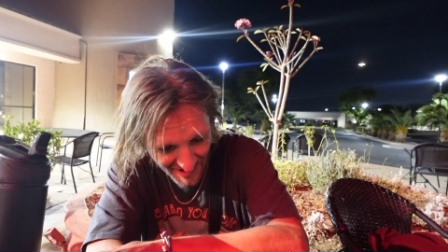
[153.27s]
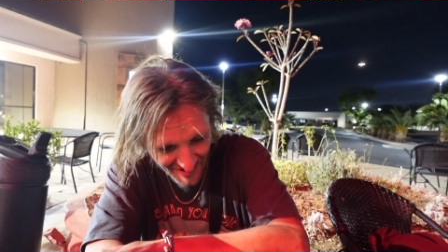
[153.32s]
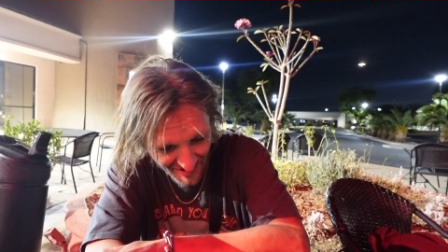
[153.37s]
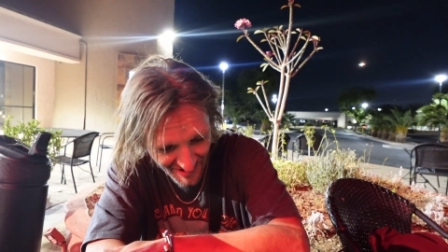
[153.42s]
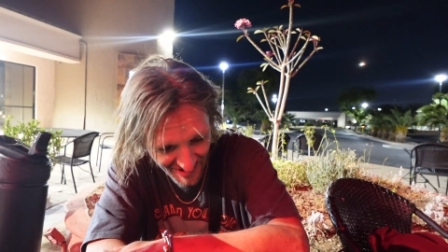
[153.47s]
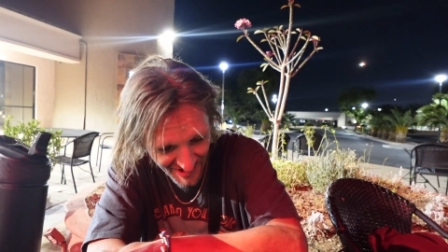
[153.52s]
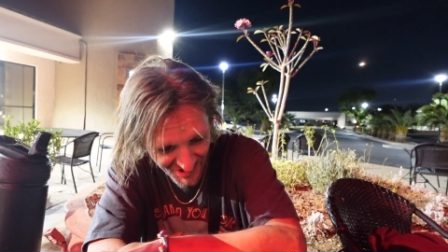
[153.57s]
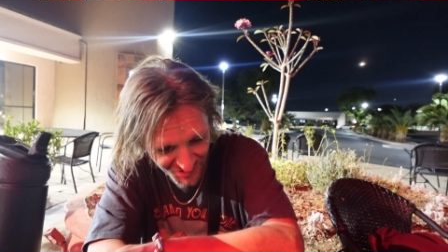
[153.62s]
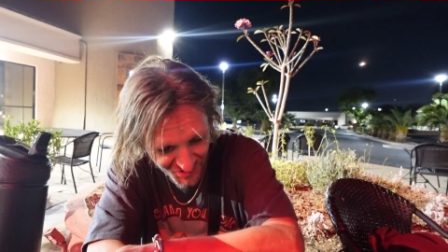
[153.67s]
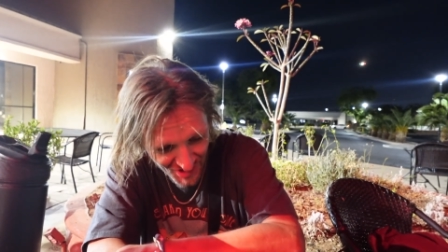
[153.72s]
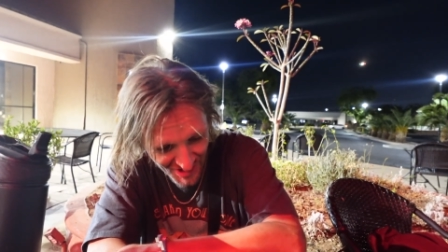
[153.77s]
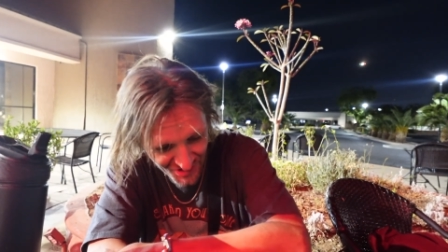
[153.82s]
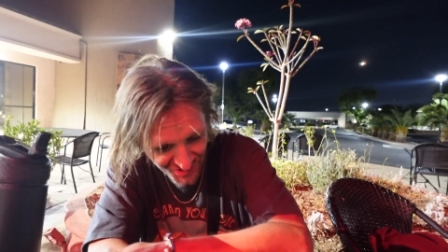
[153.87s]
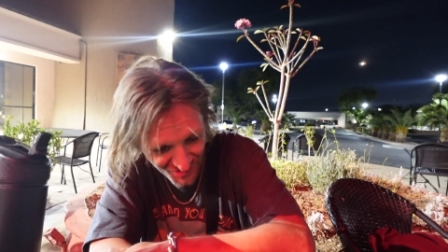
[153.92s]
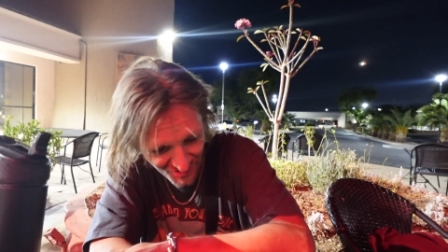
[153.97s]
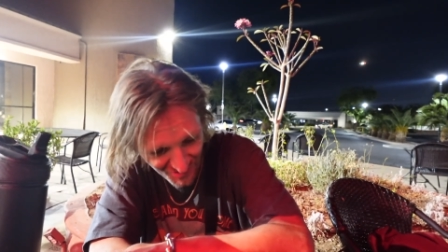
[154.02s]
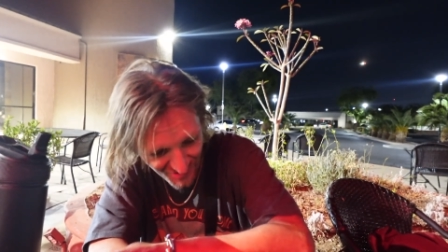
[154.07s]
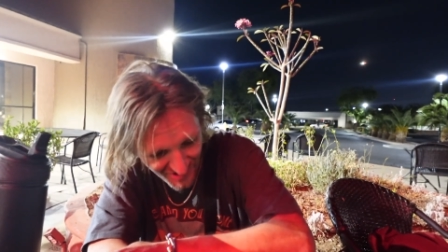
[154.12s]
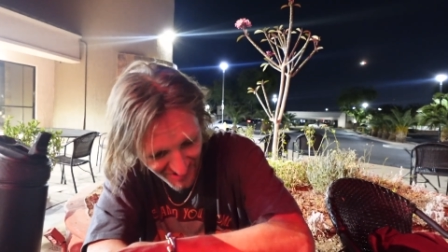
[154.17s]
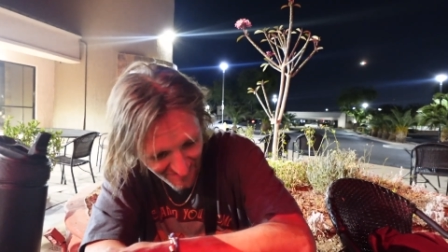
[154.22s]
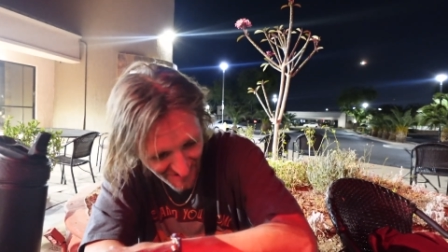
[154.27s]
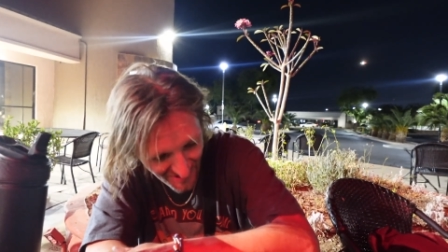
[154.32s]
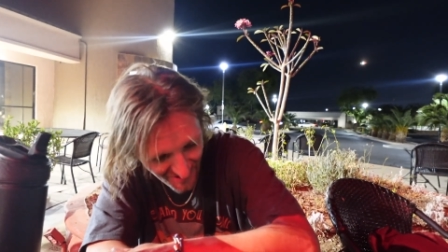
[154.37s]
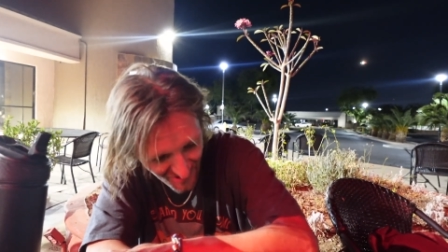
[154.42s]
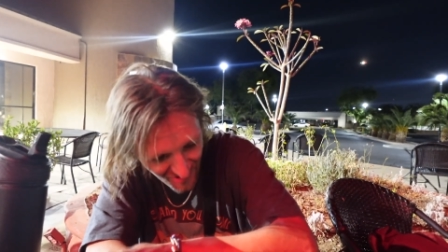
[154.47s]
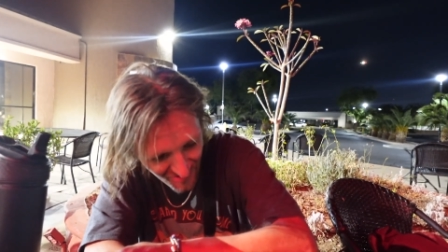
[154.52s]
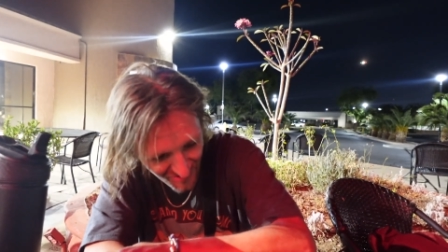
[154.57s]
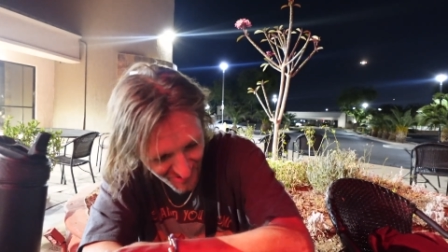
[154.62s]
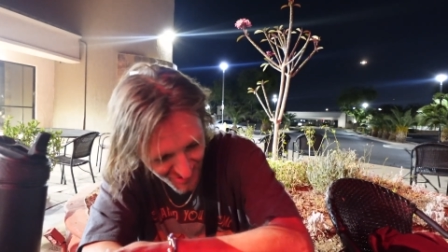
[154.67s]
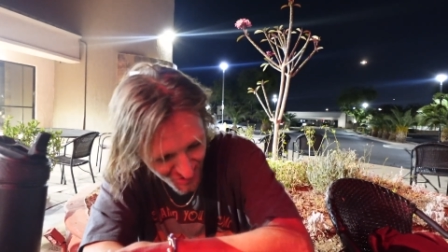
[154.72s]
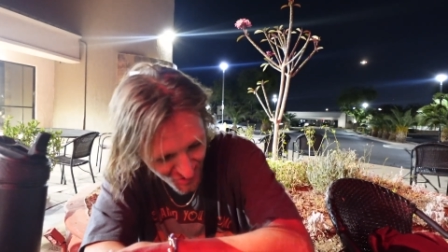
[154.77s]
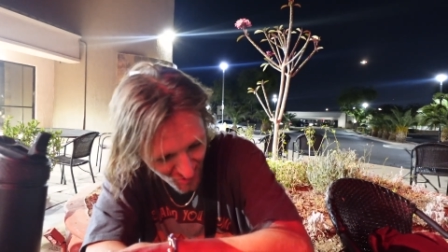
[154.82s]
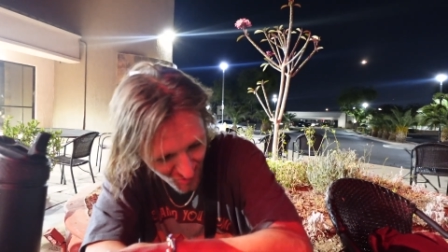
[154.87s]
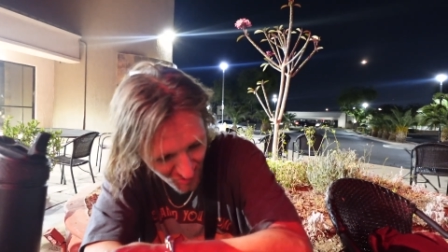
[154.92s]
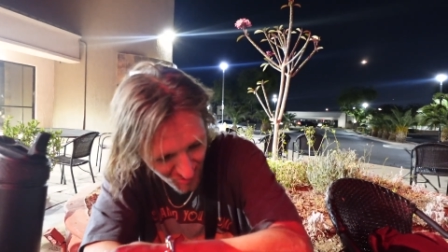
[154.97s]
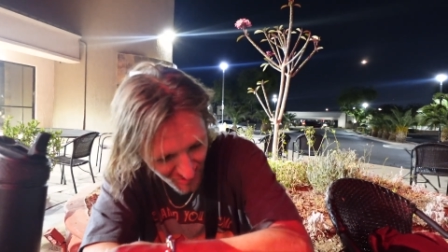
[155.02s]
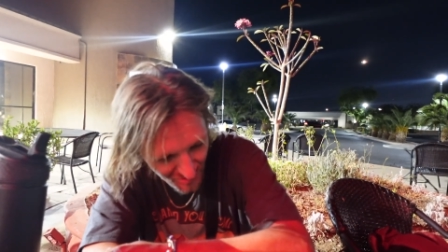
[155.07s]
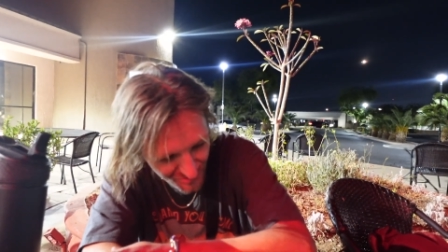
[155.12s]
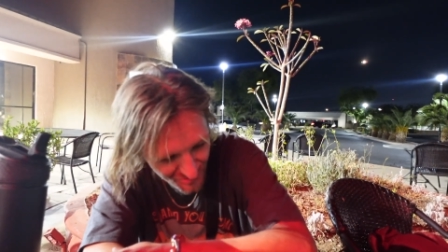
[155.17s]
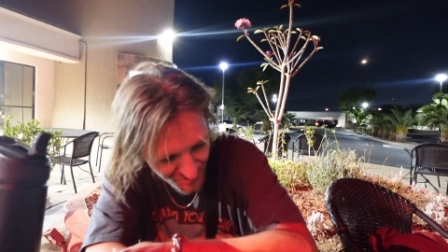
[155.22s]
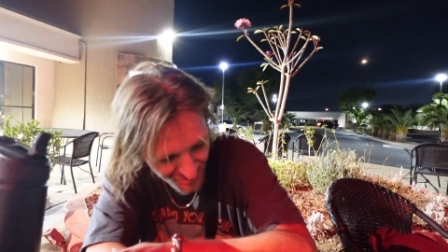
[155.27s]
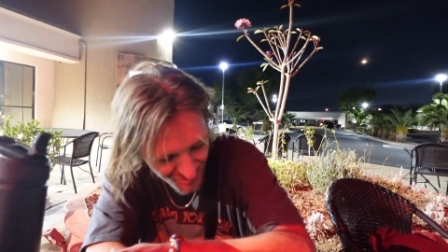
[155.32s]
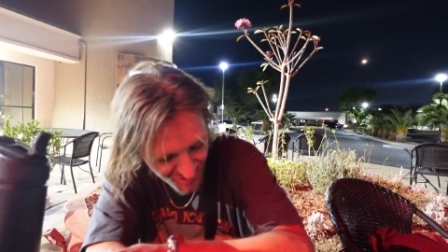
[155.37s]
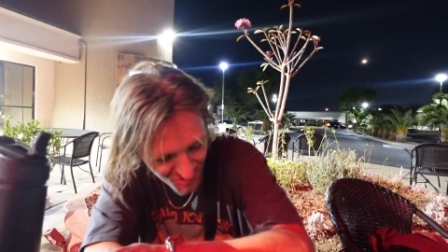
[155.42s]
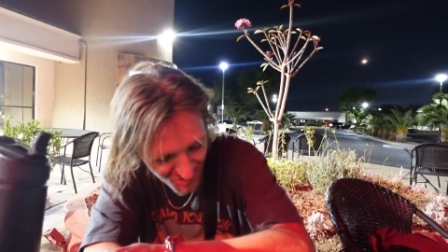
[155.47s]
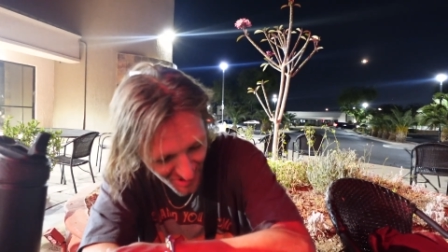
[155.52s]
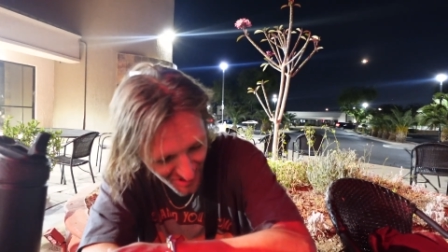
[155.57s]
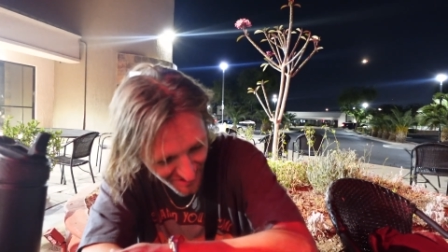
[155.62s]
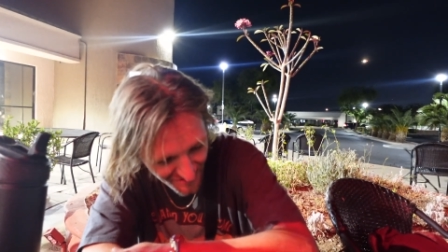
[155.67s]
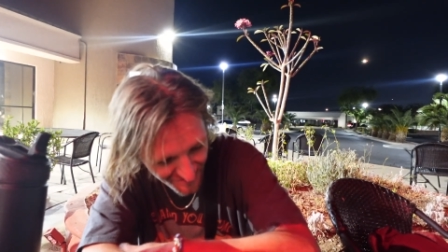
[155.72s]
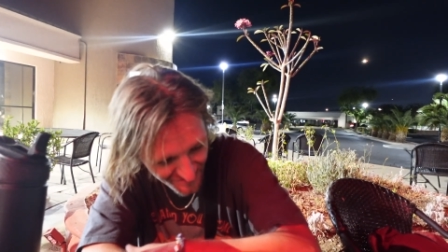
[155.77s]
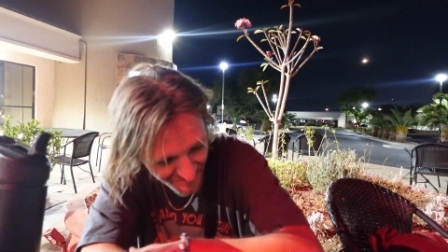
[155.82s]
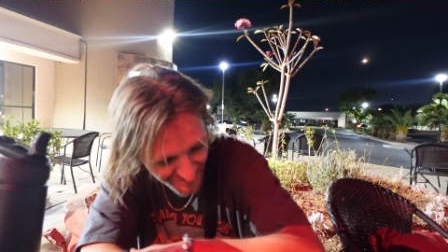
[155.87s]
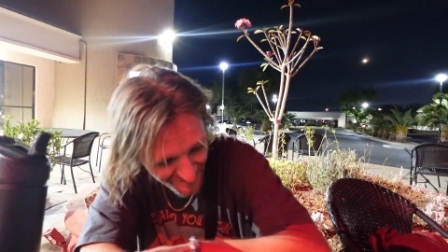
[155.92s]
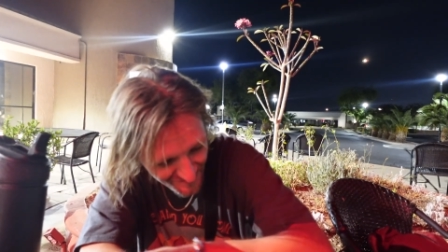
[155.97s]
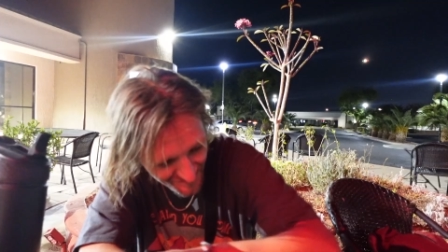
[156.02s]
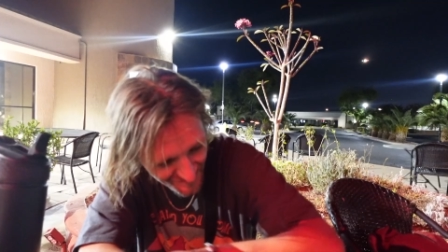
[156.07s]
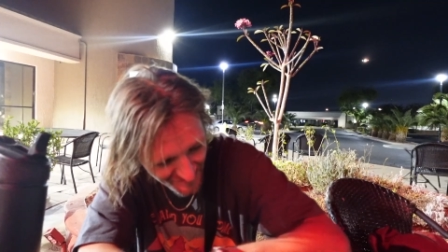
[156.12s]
I still think about going to school and stuff, and